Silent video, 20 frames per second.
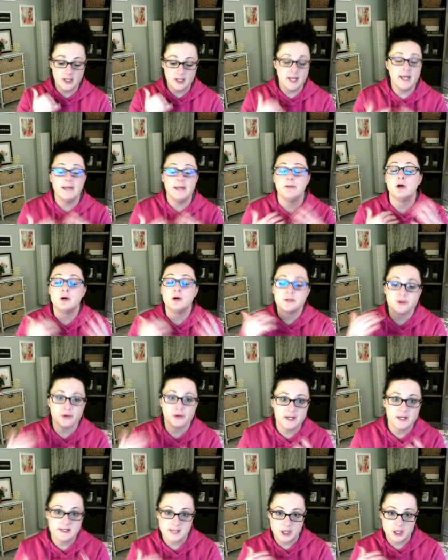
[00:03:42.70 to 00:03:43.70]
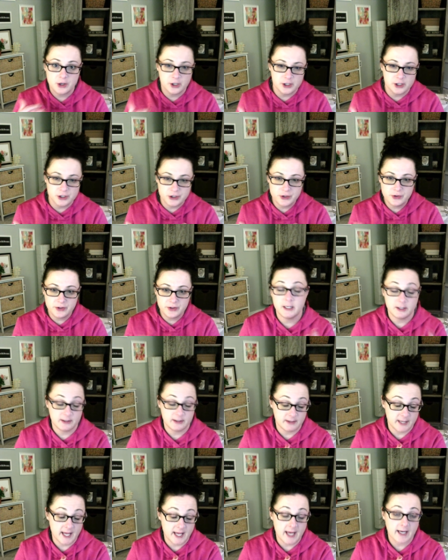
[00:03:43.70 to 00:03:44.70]
Those are things that you can do
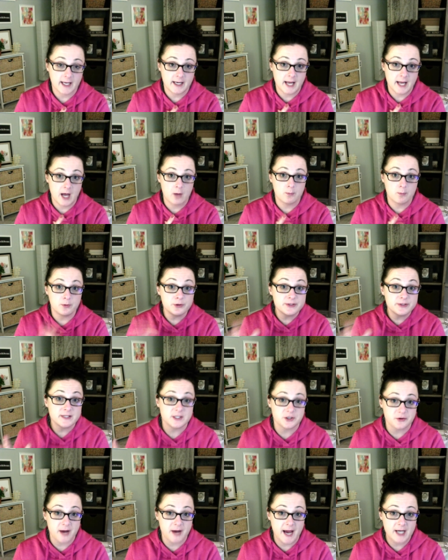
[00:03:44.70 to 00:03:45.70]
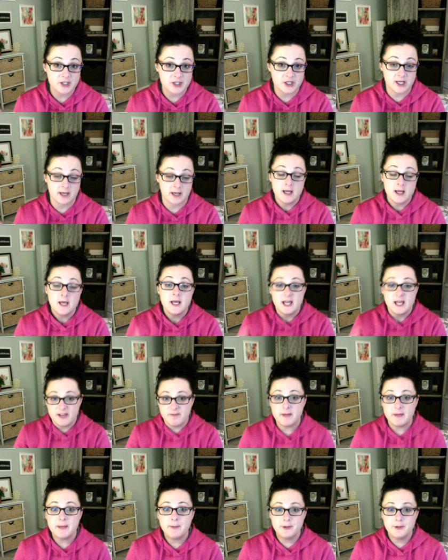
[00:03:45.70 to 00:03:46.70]
that can help boost interaction. If
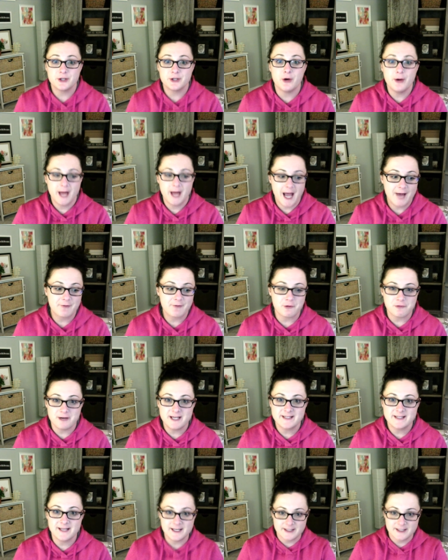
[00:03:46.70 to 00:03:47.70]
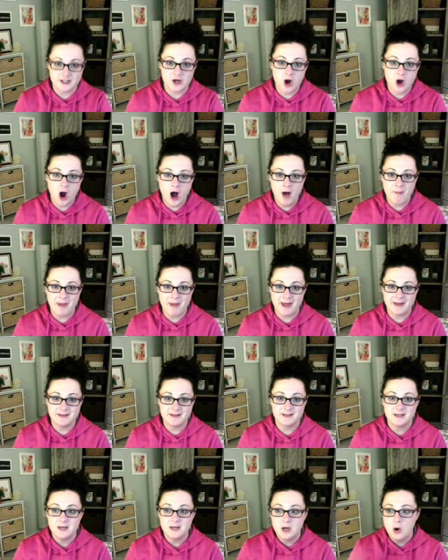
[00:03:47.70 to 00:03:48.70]
people don't have a reason to comment
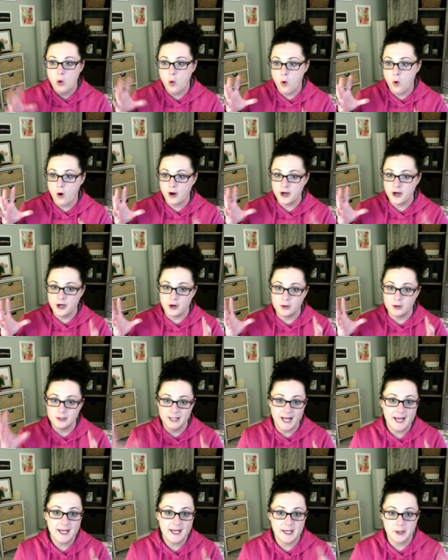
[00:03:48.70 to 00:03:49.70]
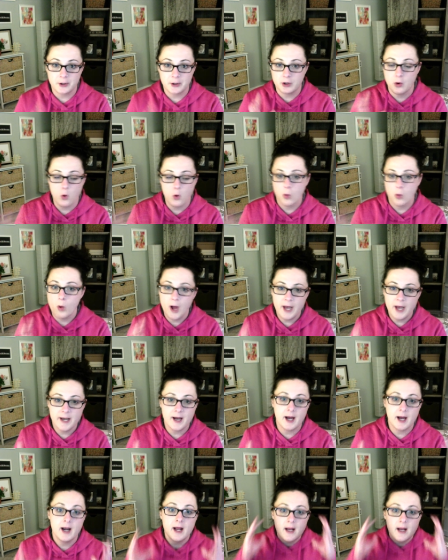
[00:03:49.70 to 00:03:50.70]
or, like it or
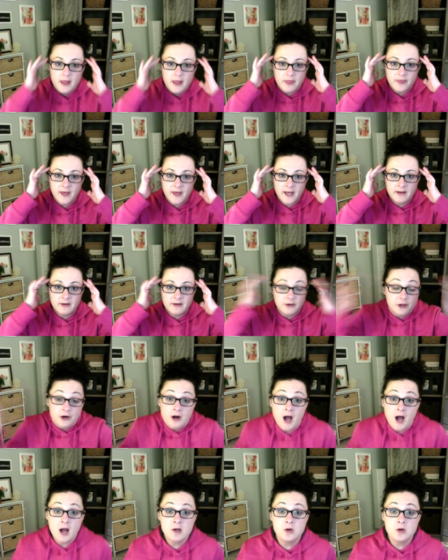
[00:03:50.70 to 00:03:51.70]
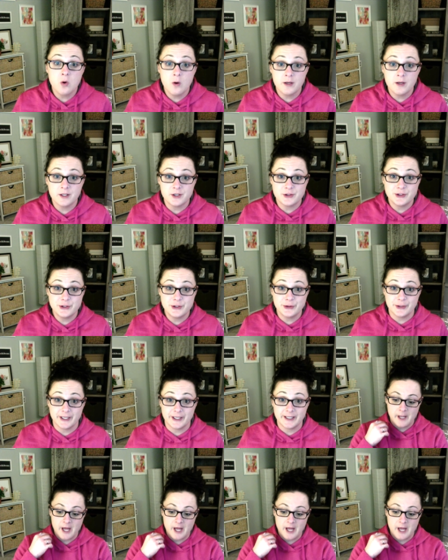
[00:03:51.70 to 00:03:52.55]
whatnot, then they're not going to do it.